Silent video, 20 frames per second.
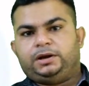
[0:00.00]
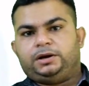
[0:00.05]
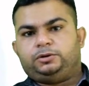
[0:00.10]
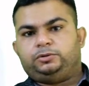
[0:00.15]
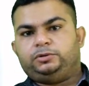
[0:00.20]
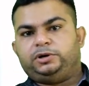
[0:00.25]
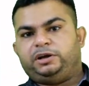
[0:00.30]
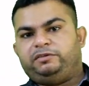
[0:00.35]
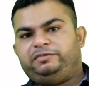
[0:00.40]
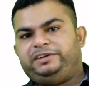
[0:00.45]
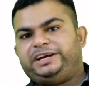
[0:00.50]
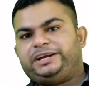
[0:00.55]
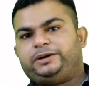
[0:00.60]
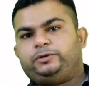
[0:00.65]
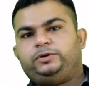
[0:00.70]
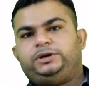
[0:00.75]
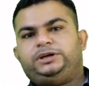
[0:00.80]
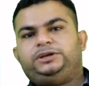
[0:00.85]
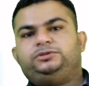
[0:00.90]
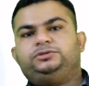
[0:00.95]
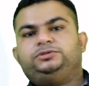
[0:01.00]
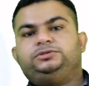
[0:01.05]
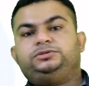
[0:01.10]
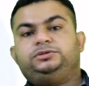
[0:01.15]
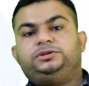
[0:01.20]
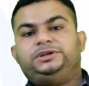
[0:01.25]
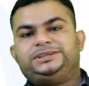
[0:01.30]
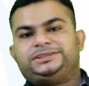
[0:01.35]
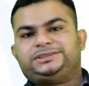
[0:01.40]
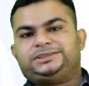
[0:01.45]
Today we are going
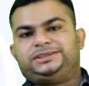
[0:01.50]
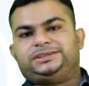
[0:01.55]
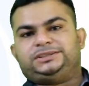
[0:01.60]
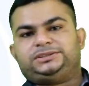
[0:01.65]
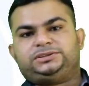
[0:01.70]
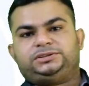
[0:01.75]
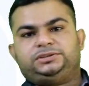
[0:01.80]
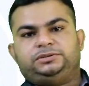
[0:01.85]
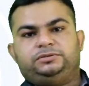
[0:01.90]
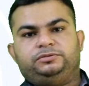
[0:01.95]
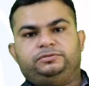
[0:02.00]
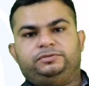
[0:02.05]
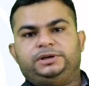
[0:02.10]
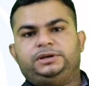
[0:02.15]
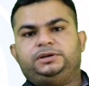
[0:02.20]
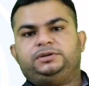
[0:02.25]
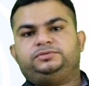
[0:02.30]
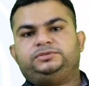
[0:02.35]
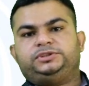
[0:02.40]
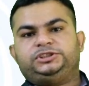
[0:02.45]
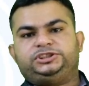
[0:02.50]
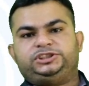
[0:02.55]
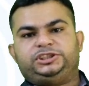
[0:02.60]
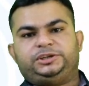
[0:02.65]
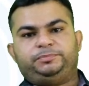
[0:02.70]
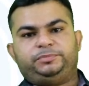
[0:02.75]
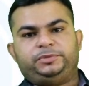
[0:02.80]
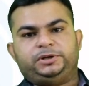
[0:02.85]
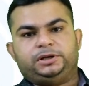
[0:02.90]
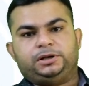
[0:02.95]
to discuss one of the
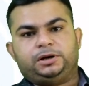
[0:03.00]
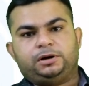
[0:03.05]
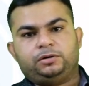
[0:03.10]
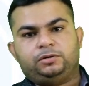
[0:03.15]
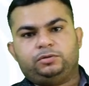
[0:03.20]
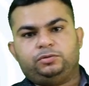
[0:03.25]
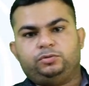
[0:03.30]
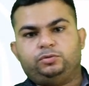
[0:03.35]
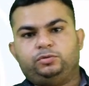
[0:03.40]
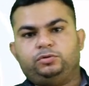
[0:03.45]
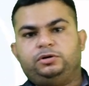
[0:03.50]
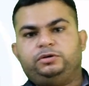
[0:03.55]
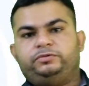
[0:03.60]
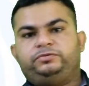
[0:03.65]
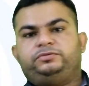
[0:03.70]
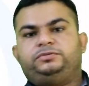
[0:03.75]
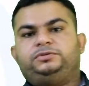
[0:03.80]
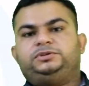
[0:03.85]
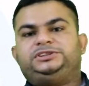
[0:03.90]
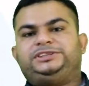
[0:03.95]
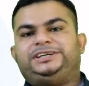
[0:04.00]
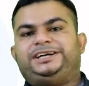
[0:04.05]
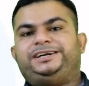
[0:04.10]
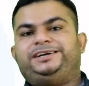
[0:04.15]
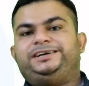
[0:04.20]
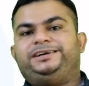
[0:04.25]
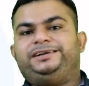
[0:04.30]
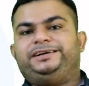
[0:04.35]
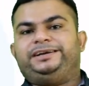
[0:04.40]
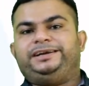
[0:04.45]
chapter of
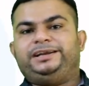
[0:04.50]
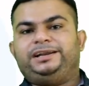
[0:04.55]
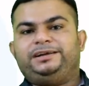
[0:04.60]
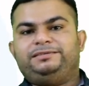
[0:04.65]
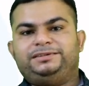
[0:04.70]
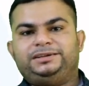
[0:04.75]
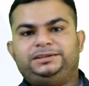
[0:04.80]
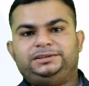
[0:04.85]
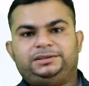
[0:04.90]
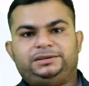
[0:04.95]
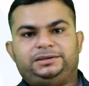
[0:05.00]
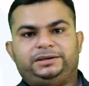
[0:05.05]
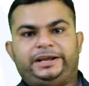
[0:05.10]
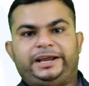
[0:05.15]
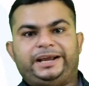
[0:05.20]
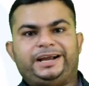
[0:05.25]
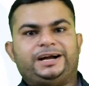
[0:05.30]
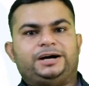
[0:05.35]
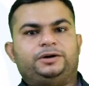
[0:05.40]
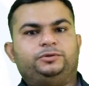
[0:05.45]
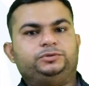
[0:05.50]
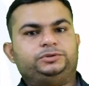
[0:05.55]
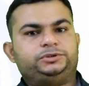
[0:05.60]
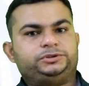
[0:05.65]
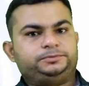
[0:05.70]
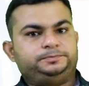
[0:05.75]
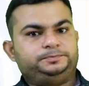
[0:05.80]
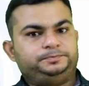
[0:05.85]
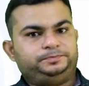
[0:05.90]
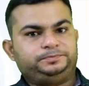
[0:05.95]
standard 11th accounts.